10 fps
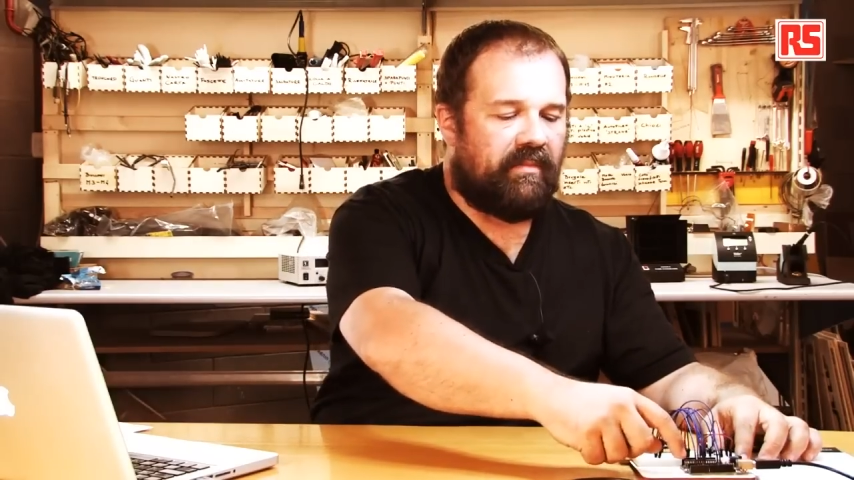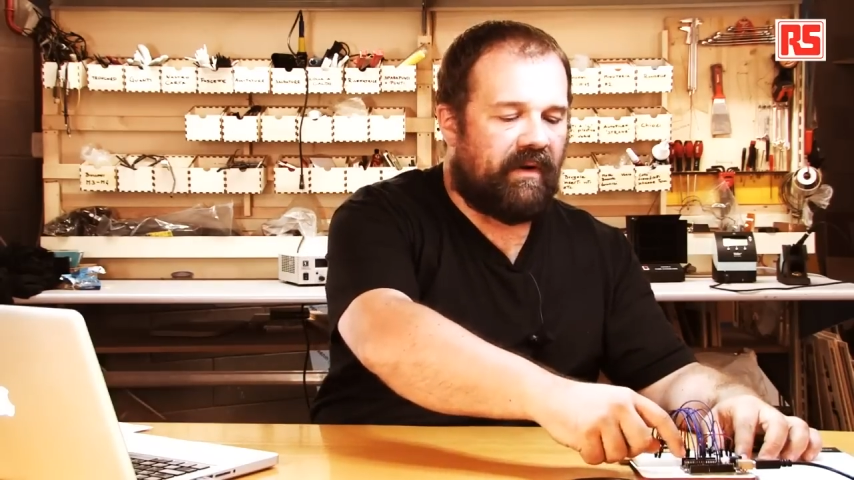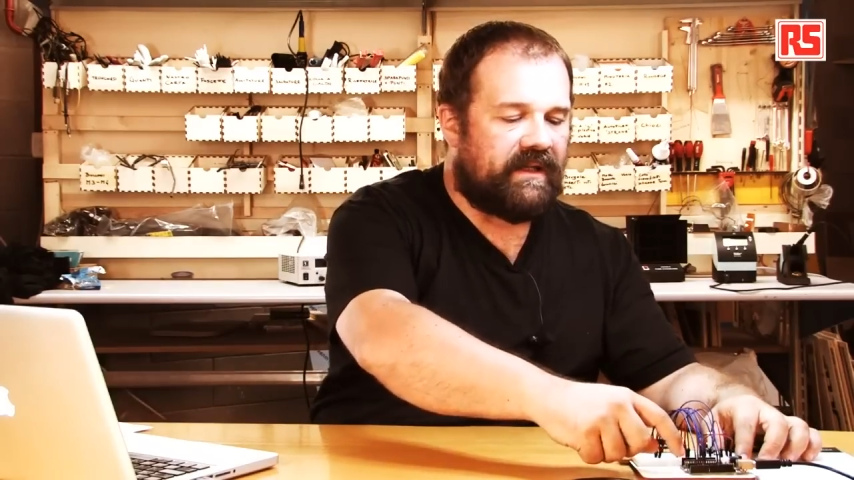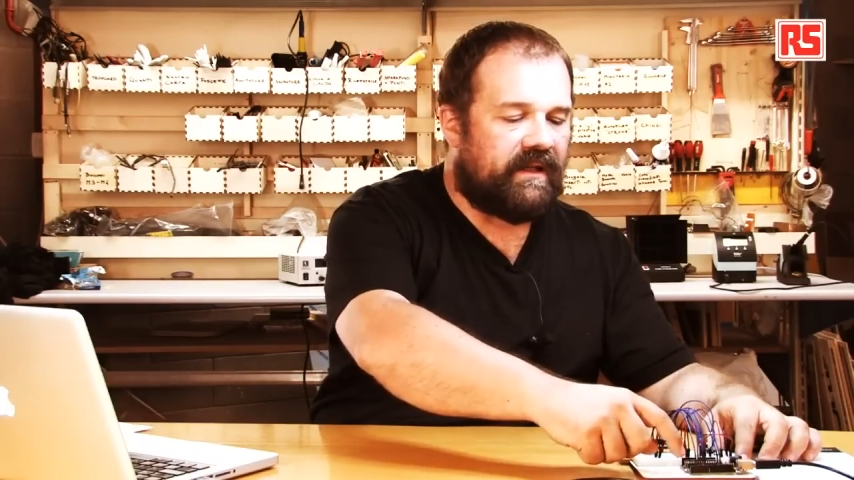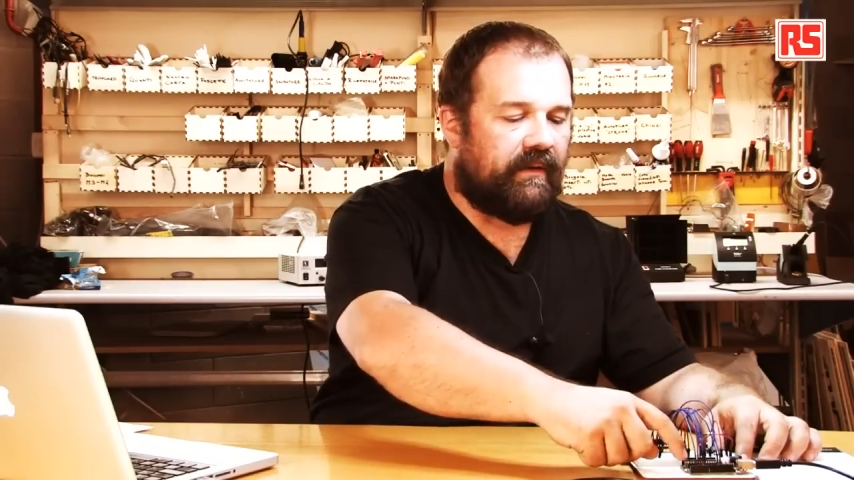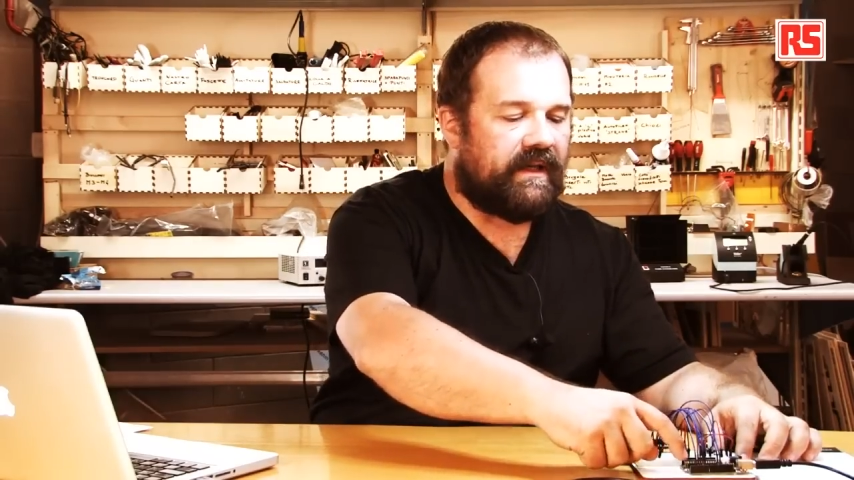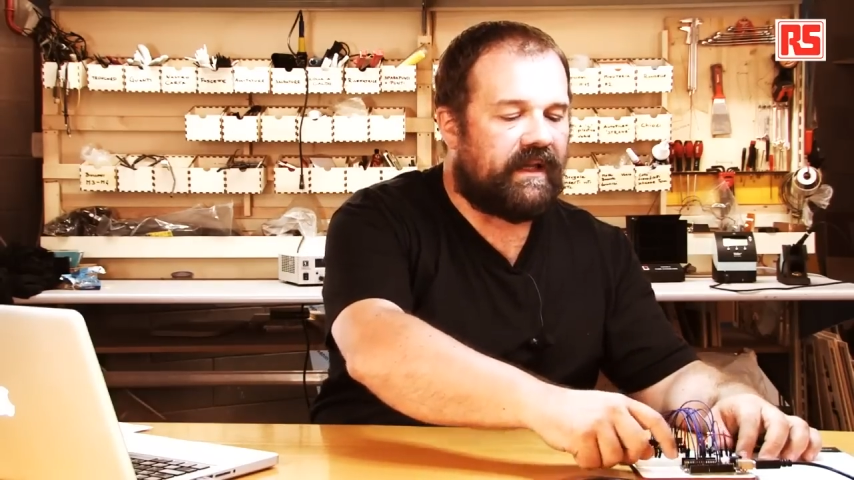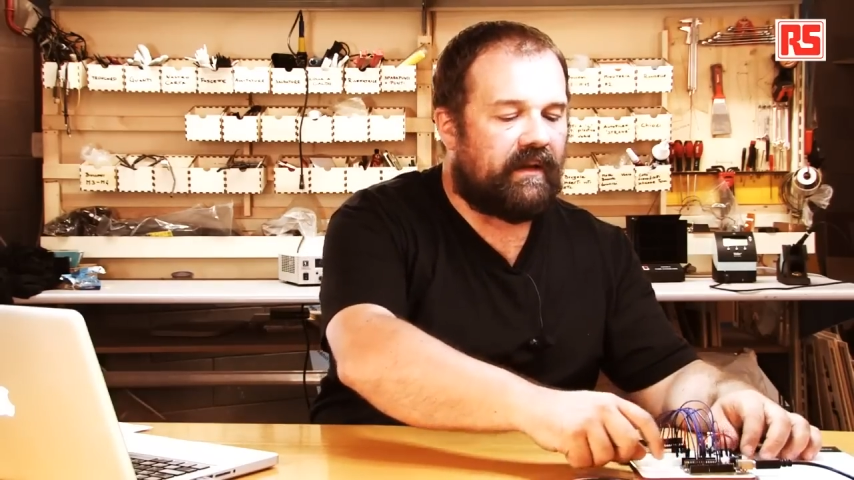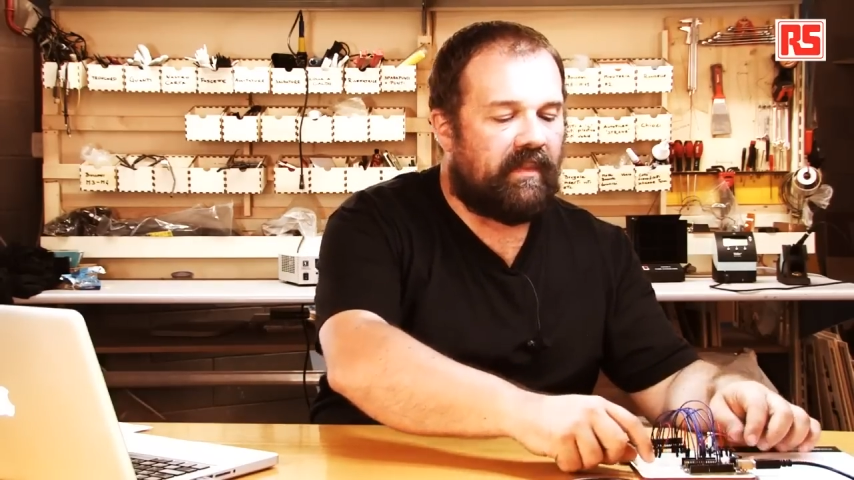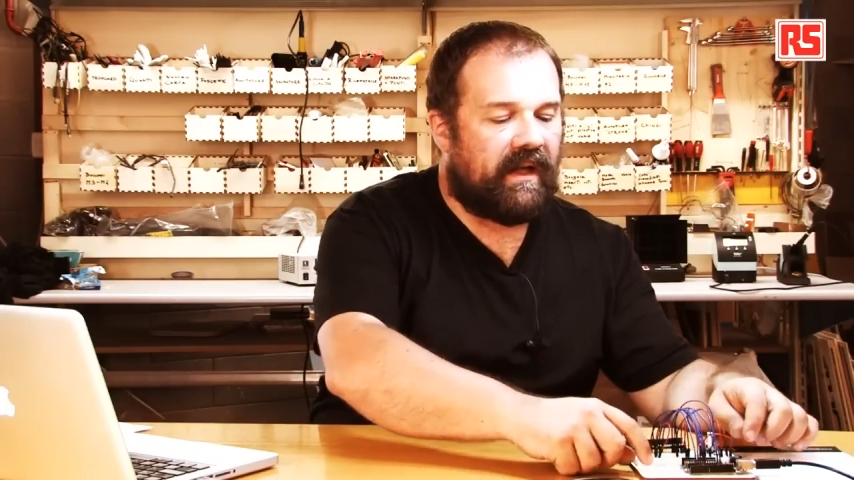to press the
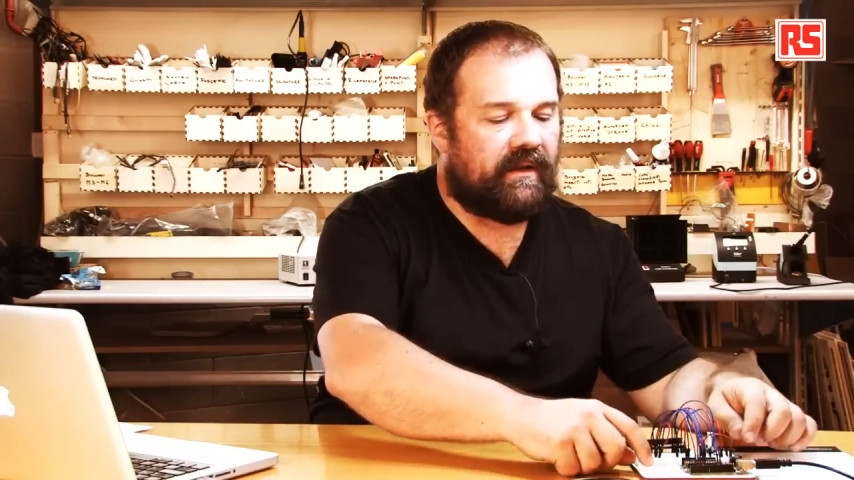reset